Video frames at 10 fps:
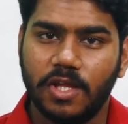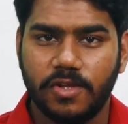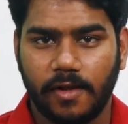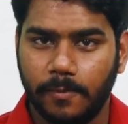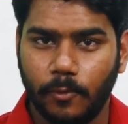
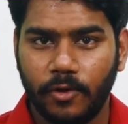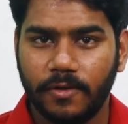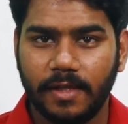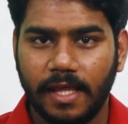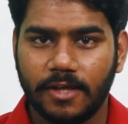Shall we move on to
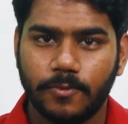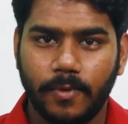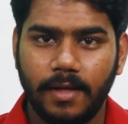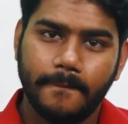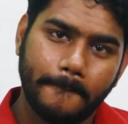the next
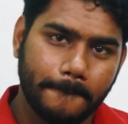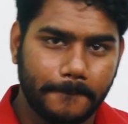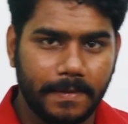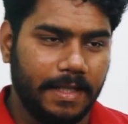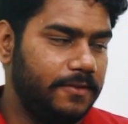one?
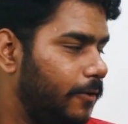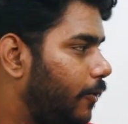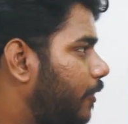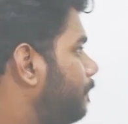Please look.